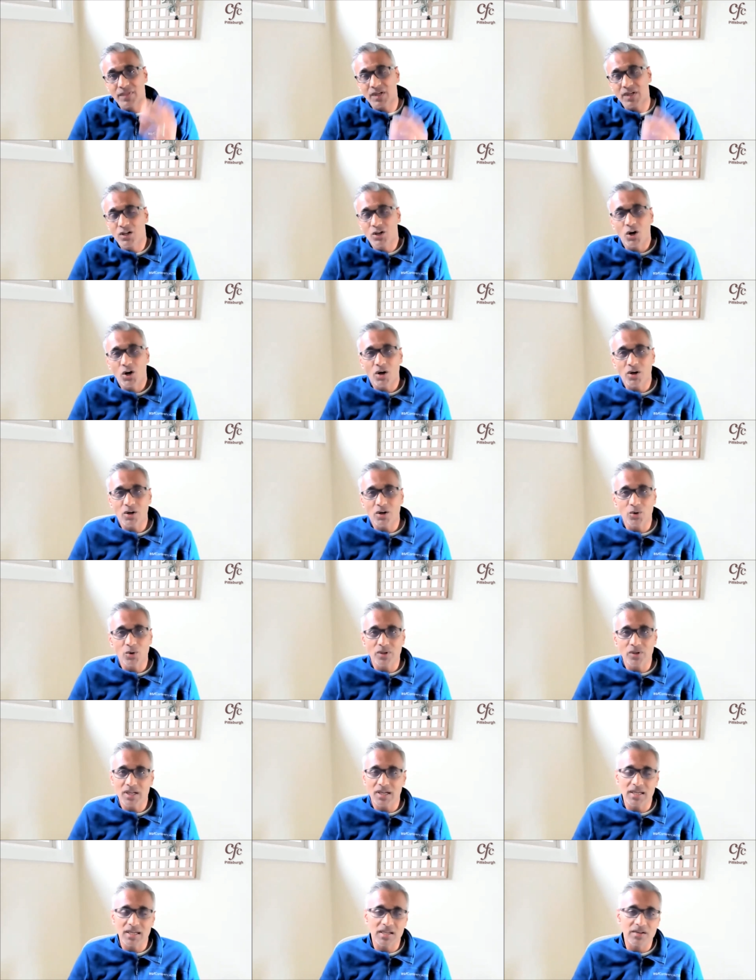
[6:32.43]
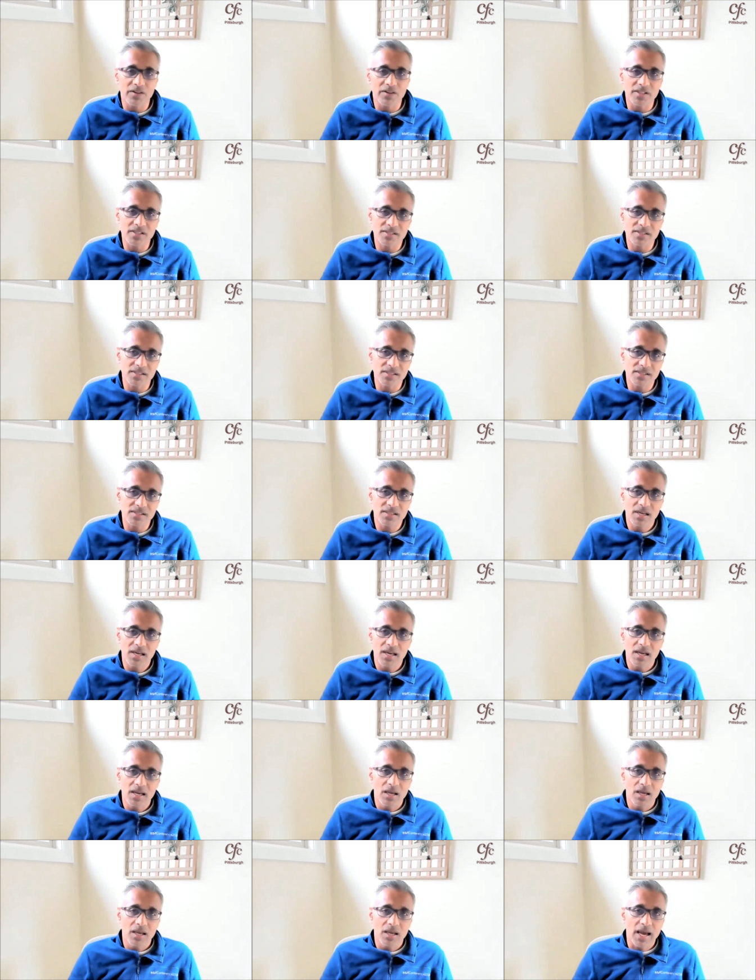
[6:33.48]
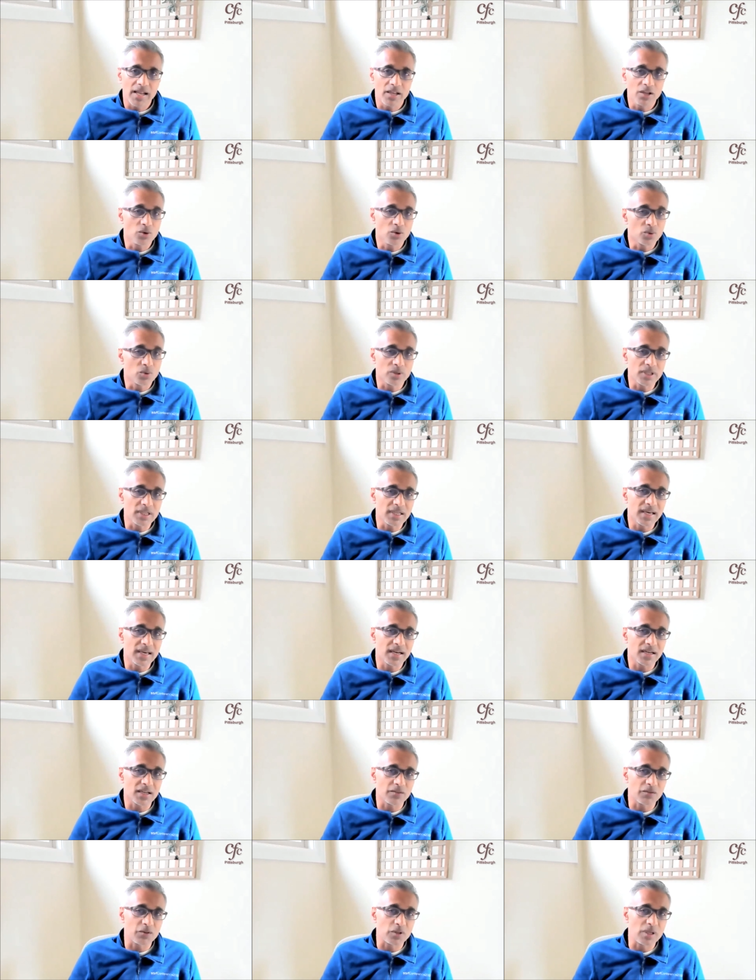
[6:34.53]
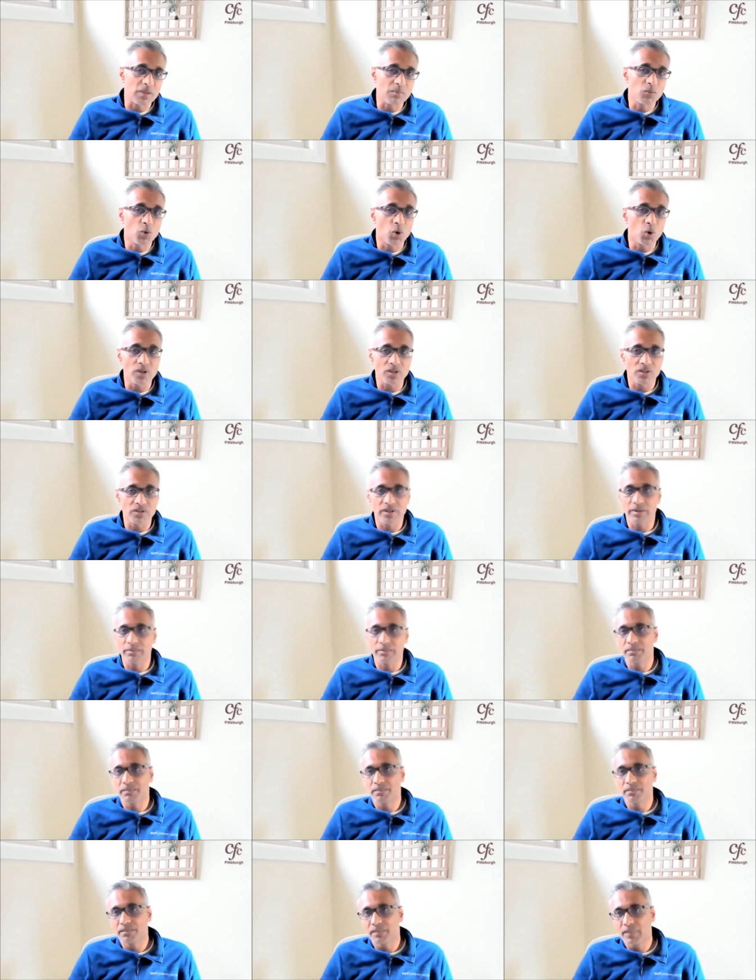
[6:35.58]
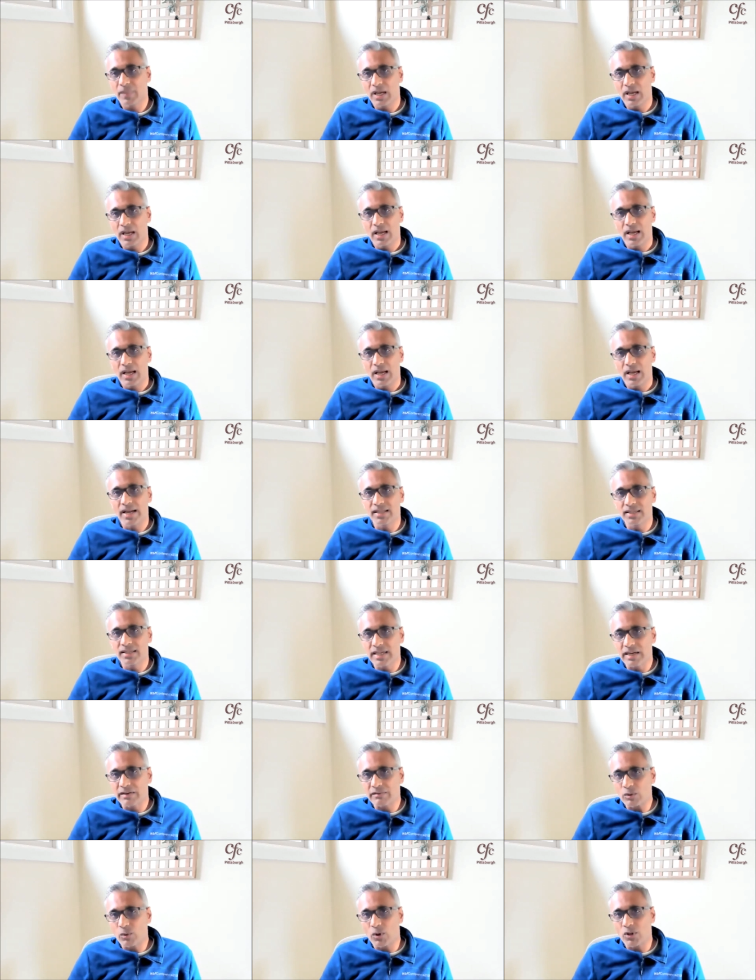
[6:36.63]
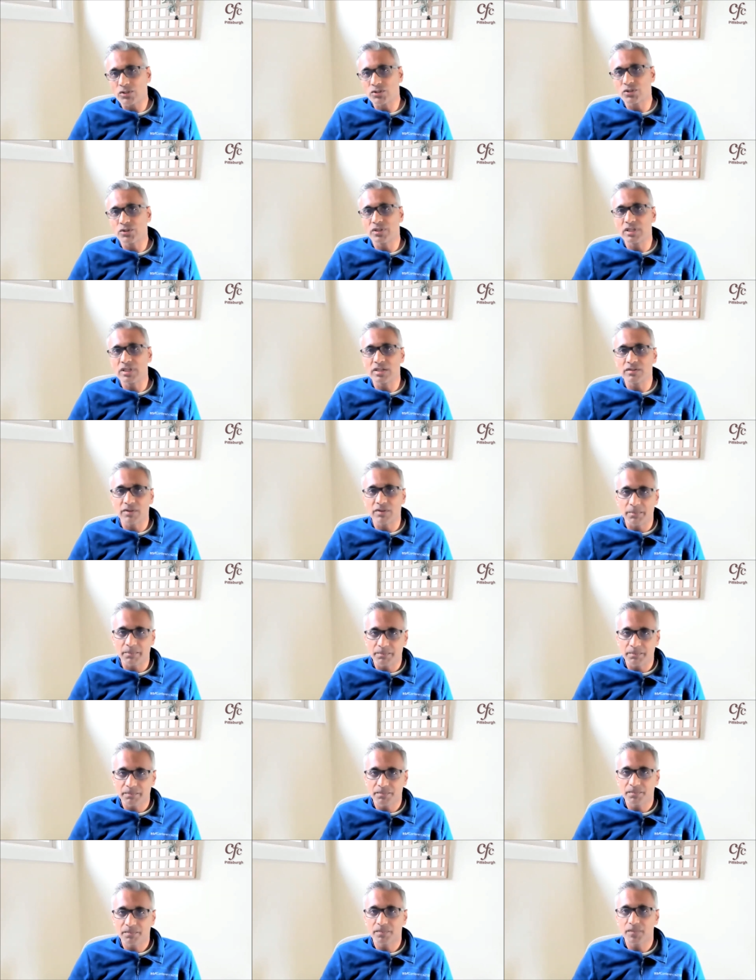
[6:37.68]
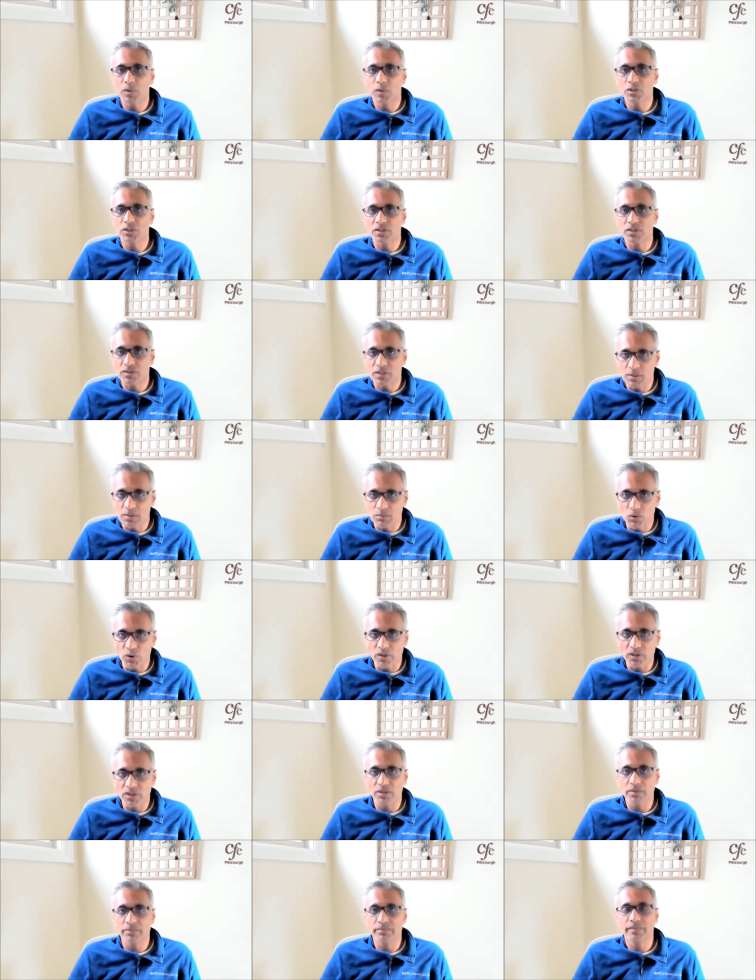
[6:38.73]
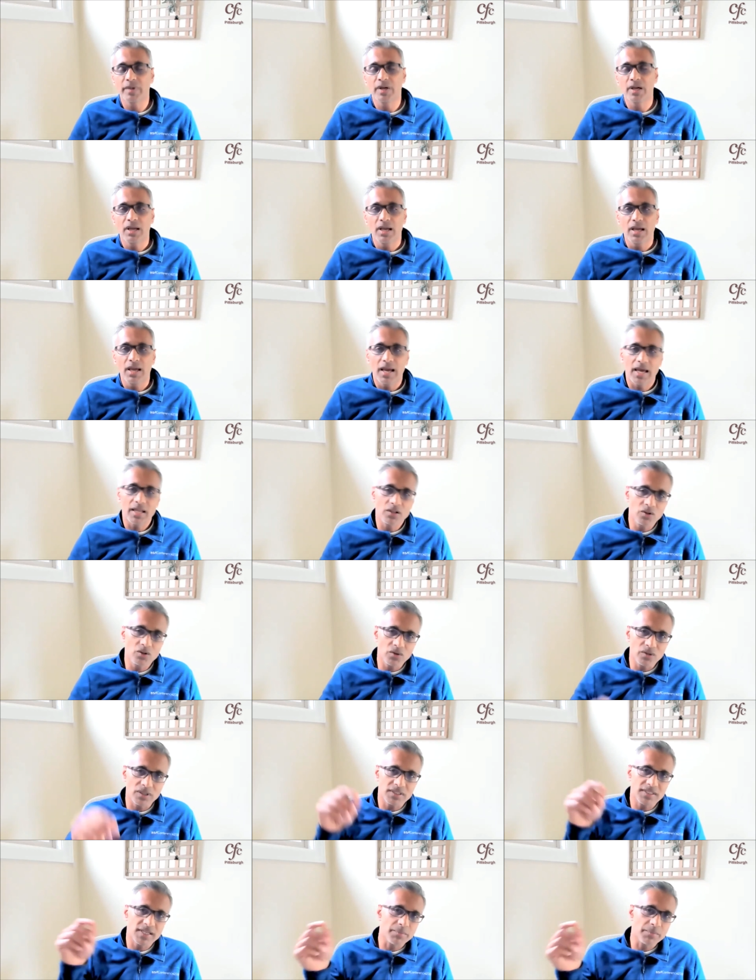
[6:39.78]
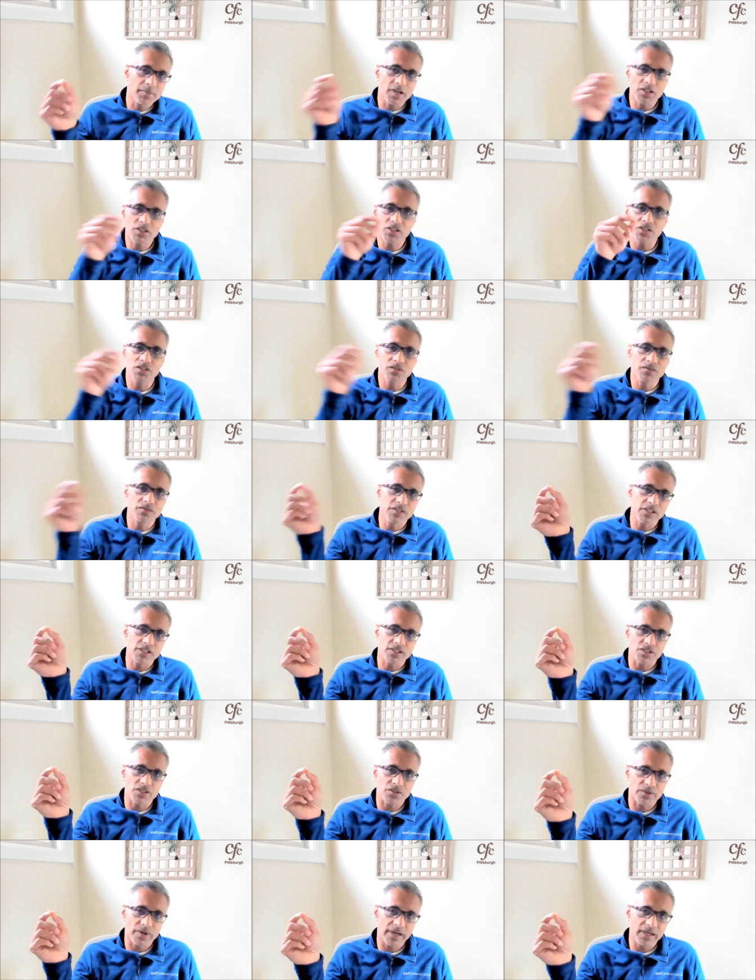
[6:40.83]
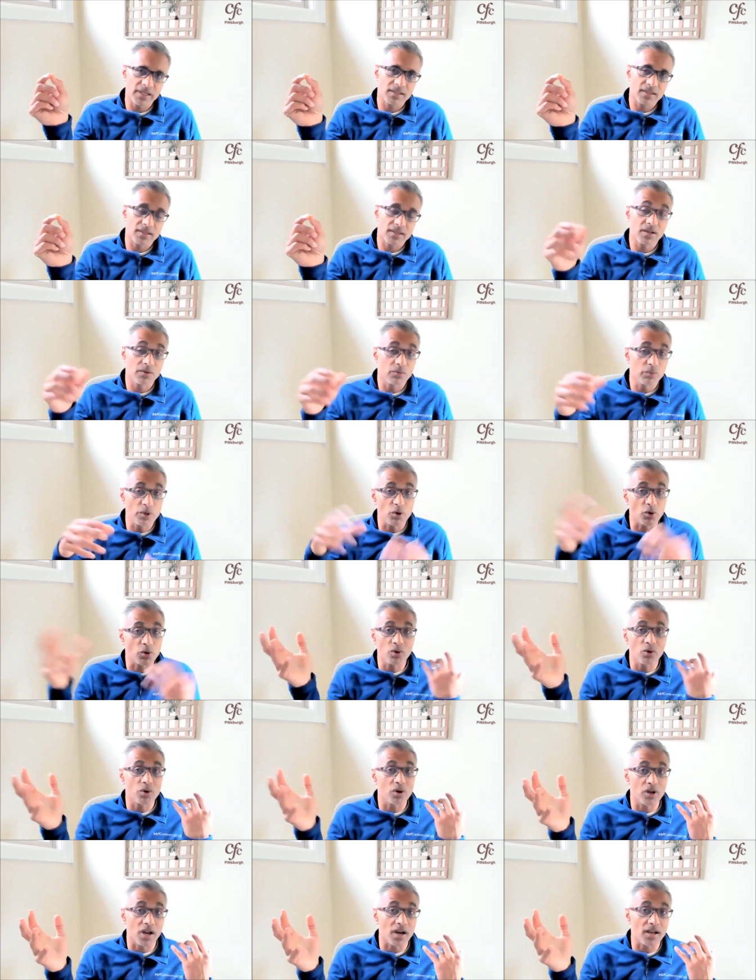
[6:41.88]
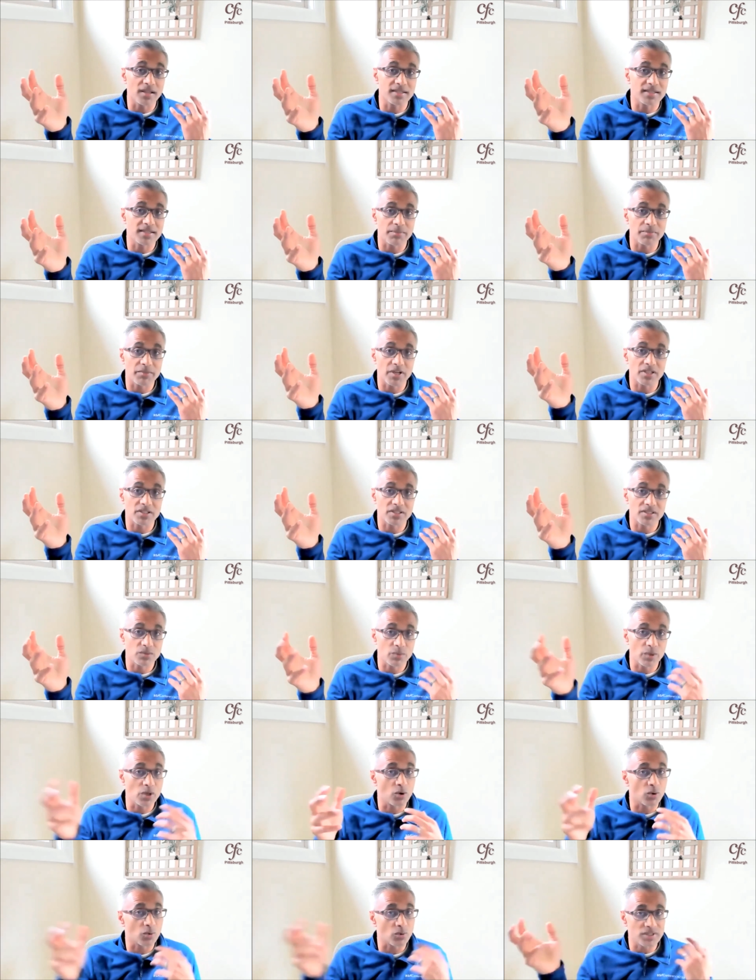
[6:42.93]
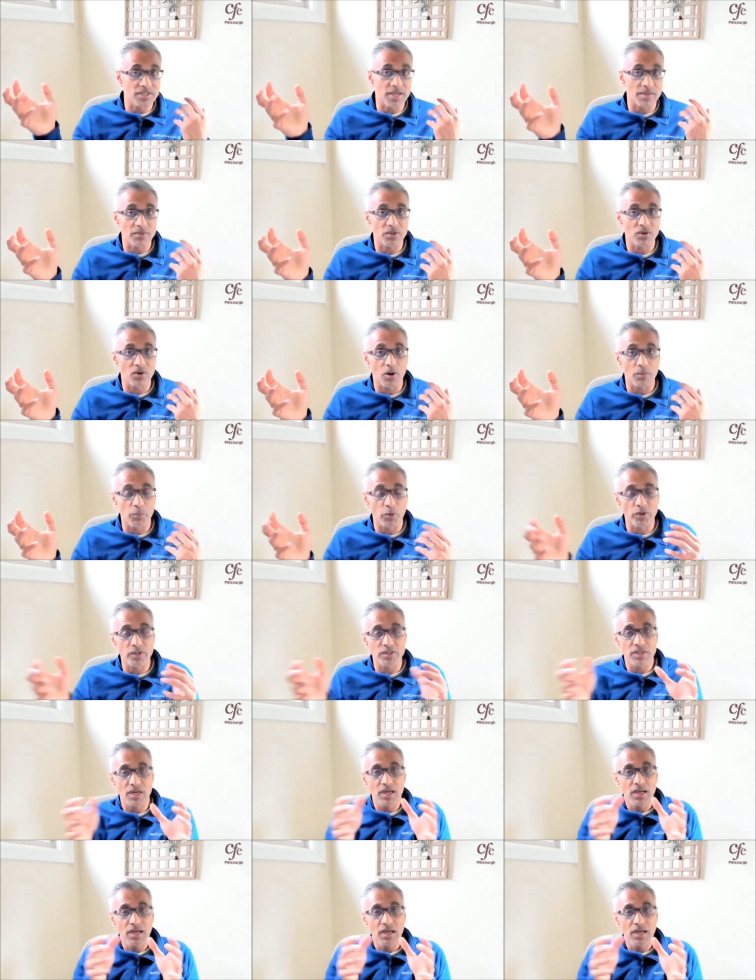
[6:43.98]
God alone can give us this. And you'll only get it if you keep going to him. And the devil wants you to give up, but you have to keep going to him. And you know, the temptations of Jesus, right? We don't know a lot of the temptations. We know he's tempted in all points.